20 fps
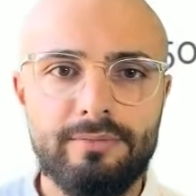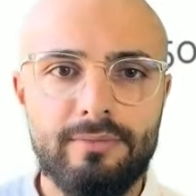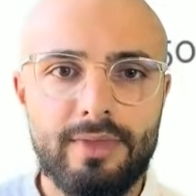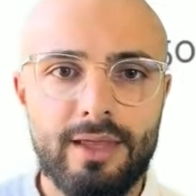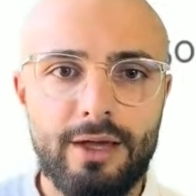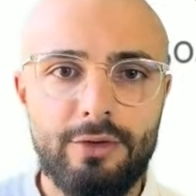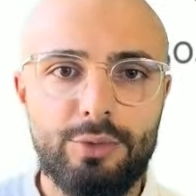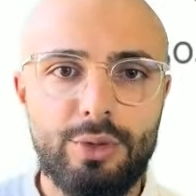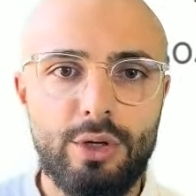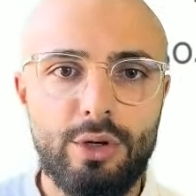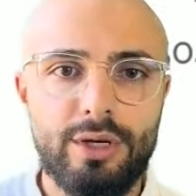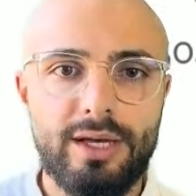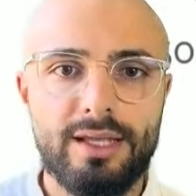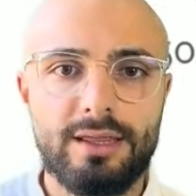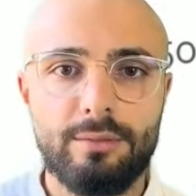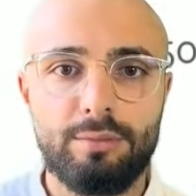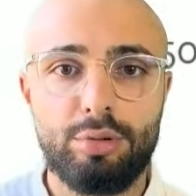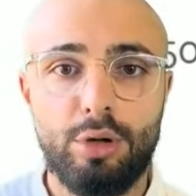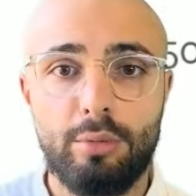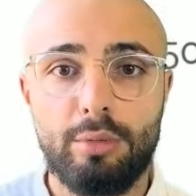If we look at the
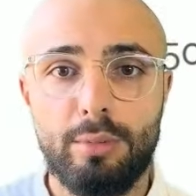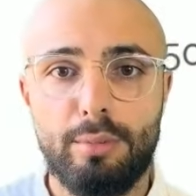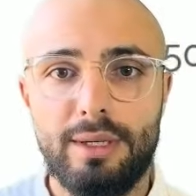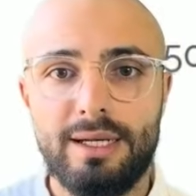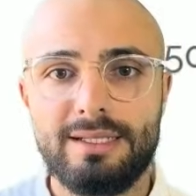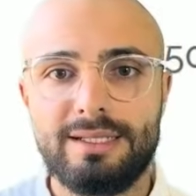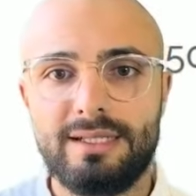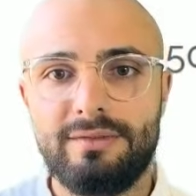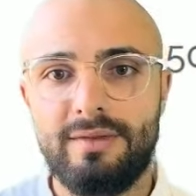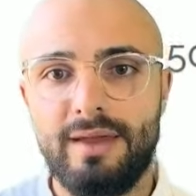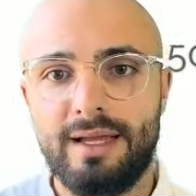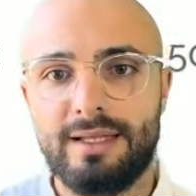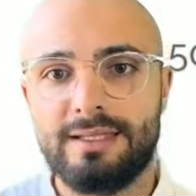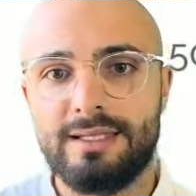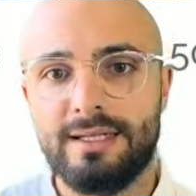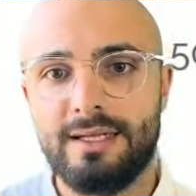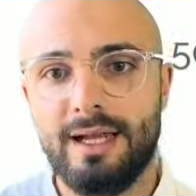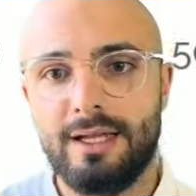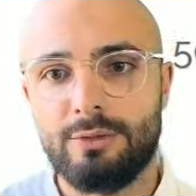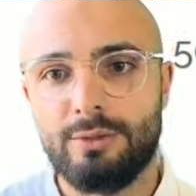probability
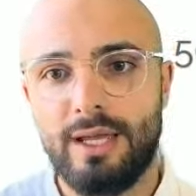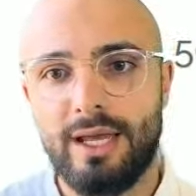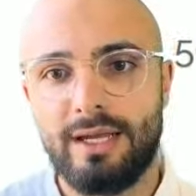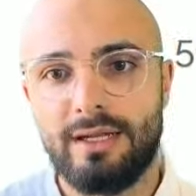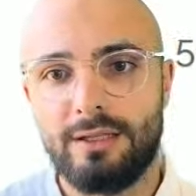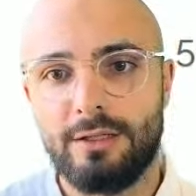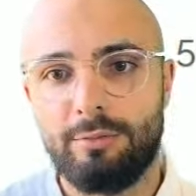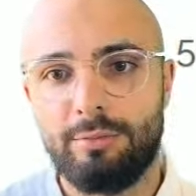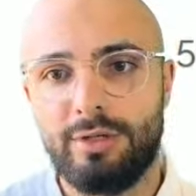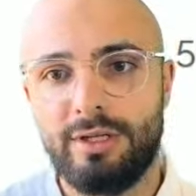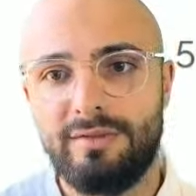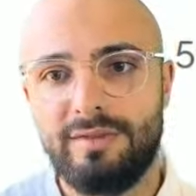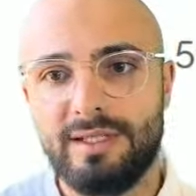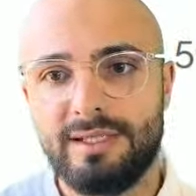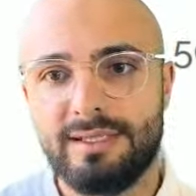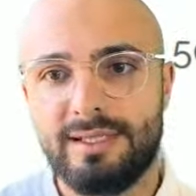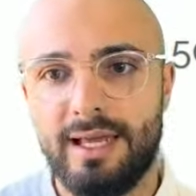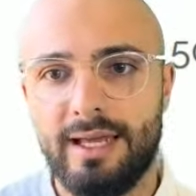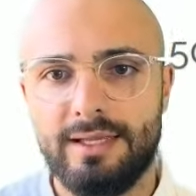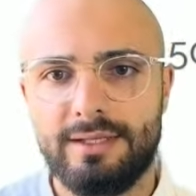vector as we had in the previous
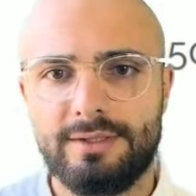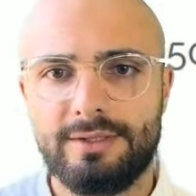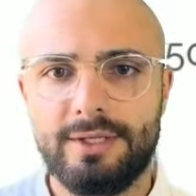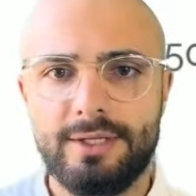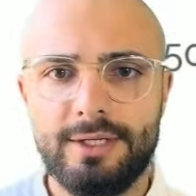case,